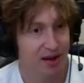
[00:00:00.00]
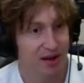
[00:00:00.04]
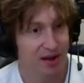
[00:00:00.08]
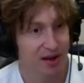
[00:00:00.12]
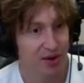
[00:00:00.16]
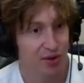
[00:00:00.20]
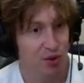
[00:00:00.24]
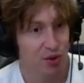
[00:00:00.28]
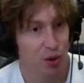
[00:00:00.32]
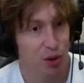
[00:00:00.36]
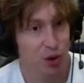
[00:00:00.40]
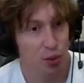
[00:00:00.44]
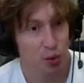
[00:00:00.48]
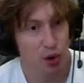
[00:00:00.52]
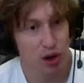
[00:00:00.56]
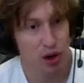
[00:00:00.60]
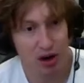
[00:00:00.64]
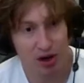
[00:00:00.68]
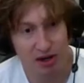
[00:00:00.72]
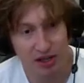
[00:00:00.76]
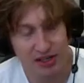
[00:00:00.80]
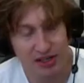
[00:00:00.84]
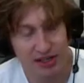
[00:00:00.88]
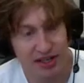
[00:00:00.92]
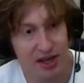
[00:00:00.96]
We're
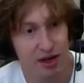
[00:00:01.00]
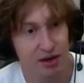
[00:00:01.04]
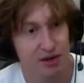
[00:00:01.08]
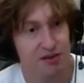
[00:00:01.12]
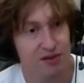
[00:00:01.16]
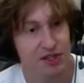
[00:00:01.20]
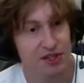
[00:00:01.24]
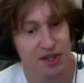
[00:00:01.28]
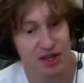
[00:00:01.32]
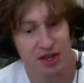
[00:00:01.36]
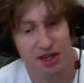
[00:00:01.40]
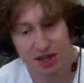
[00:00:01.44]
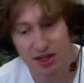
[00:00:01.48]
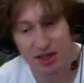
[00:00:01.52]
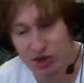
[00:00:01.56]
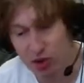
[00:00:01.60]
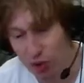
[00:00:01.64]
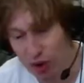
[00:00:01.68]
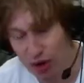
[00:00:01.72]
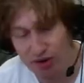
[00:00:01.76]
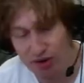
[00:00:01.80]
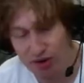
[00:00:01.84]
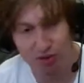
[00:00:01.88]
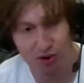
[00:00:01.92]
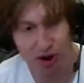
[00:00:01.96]
ourselves
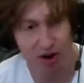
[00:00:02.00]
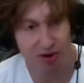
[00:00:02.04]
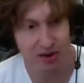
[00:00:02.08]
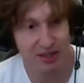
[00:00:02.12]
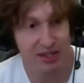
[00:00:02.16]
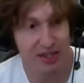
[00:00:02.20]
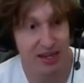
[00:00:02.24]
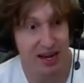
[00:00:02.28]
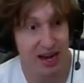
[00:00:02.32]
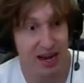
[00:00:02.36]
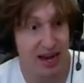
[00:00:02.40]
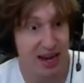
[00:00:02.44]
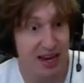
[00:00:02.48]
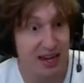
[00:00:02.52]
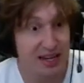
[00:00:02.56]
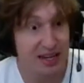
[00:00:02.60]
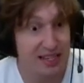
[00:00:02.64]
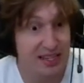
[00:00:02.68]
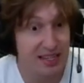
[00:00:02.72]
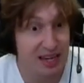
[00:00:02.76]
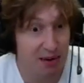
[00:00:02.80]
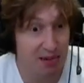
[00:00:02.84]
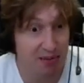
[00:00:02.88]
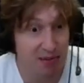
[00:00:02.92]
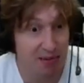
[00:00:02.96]
24 hours a day,
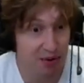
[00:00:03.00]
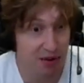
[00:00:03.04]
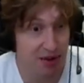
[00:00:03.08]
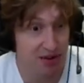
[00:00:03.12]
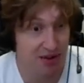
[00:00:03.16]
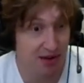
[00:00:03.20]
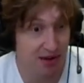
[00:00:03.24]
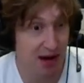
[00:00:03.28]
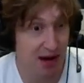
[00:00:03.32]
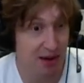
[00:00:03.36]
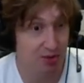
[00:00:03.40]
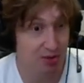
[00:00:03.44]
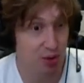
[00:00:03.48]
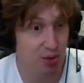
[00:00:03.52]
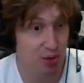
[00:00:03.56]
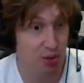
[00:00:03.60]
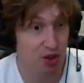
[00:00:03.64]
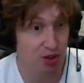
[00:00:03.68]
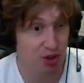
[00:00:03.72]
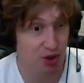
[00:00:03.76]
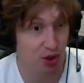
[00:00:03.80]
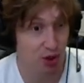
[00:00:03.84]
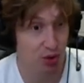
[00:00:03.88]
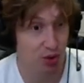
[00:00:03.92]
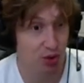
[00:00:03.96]
except for the times when we're
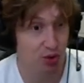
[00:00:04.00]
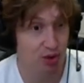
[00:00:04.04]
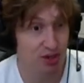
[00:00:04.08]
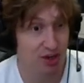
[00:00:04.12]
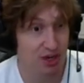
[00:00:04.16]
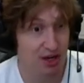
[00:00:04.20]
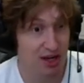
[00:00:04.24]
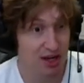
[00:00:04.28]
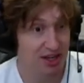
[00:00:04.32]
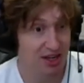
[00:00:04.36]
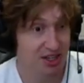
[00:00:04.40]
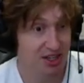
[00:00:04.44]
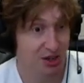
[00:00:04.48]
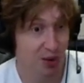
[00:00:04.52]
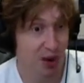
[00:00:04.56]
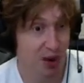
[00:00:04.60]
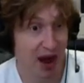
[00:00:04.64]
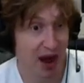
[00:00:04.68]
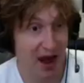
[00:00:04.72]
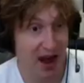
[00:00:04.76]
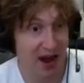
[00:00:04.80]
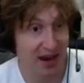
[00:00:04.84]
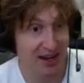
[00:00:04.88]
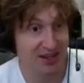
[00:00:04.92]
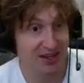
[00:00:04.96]
told to
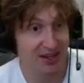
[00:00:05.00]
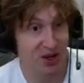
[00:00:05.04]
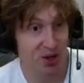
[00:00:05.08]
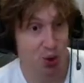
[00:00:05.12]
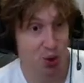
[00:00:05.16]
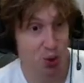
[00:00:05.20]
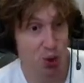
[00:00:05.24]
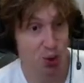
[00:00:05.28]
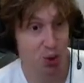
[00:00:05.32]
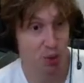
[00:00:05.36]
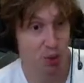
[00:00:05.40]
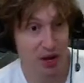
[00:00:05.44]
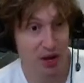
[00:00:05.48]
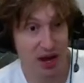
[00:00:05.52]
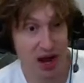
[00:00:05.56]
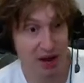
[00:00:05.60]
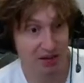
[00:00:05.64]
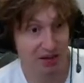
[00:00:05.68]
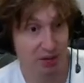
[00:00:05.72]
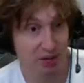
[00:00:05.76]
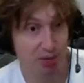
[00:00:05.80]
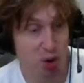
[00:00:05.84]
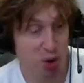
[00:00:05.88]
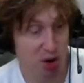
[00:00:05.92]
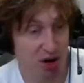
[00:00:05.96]
act or when we have
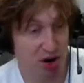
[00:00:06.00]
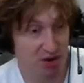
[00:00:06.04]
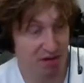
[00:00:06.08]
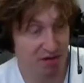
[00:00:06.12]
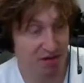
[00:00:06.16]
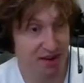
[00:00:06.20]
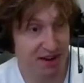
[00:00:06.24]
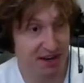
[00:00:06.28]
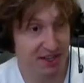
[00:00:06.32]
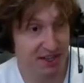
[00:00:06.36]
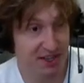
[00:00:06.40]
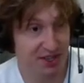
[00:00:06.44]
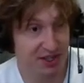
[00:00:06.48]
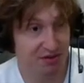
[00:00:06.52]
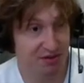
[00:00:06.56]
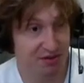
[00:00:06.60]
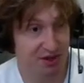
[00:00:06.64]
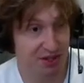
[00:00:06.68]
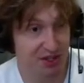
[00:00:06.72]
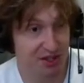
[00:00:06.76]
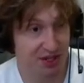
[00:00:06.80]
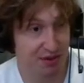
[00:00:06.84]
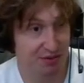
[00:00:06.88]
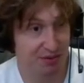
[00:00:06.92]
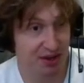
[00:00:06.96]
to put on a face for
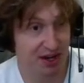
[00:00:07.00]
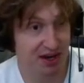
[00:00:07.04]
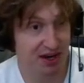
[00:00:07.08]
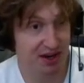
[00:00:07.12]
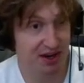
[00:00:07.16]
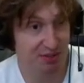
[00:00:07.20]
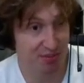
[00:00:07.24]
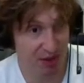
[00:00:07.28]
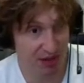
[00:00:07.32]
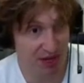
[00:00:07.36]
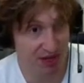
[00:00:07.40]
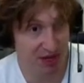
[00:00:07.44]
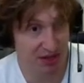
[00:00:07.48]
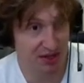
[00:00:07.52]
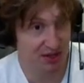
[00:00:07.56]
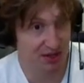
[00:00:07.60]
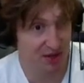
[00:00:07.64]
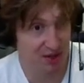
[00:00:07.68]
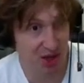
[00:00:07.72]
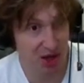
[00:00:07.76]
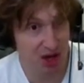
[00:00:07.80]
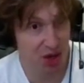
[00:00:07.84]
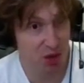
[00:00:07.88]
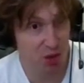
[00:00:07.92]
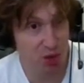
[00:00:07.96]
something because
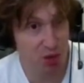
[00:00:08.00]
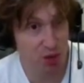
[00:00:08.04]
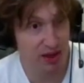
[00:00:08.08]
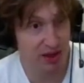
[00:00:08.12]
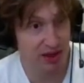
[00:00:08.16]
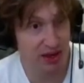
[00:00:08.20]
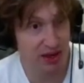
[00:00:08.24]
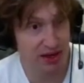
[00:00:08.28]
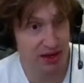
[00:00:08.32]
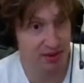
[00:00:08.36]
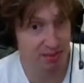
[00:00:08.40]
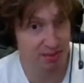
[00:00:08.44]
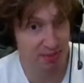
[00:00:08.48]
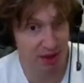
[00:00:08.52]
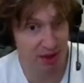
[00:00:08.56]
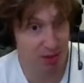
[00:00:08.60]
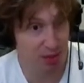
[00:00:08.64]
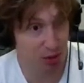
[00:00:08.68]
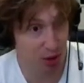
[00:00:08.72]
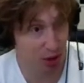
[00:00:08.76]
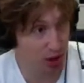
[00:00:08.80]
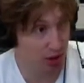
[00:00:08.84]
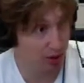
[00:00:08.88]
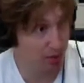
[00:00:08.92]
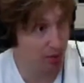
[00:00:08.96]
we think
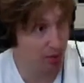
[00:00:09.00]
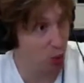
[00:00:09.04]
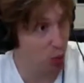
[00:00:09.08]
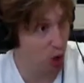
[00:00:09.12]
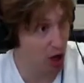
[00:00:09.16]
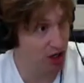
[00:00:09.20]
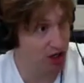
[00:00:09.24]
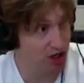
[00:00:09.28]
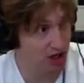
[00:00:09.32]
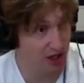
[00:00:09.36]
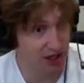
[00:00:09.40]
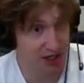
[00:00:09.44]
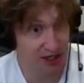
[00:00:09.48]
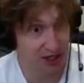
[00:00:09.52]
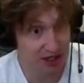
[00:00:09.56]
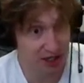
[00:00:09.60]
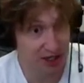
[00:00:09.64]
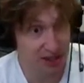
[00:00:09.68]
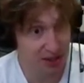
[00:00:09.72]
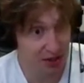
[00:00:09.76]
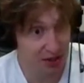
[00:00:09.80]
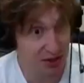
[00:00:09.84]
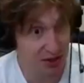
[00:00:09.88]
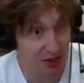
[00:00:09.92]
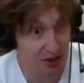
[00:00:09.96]
people are going to be watching us. Like
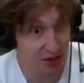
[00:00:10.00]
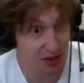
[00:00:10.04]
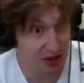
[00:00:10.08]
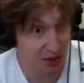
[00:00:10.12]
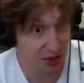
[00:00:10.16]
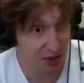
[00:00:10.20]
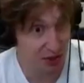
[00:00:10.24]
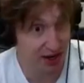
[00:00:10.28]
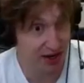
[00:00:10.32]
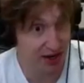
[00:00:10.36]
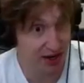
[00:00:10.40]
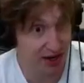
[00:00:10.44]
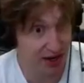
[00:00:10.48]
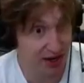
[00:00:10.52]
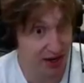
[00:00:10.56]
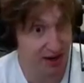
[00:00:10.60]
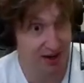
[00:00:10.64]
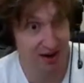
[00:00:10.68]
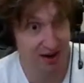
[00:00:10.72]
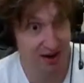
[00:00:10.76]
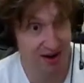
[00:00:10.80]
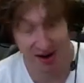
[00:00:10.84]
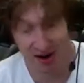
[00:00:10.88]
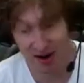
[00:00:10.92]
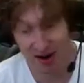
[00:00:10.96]
there's a screen
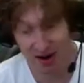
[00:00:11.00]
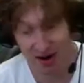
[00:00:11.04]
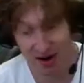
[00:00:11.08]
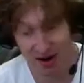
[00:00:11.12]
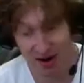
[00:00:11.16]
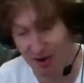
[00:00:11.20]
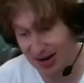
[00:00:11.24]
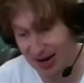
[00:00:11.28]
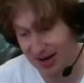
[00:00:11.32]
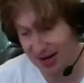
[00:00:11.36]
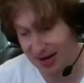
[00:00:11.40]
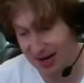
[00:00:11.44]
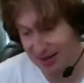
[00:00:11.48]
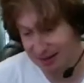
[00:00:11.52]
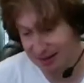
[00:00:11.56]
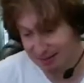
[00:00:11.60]
there, right?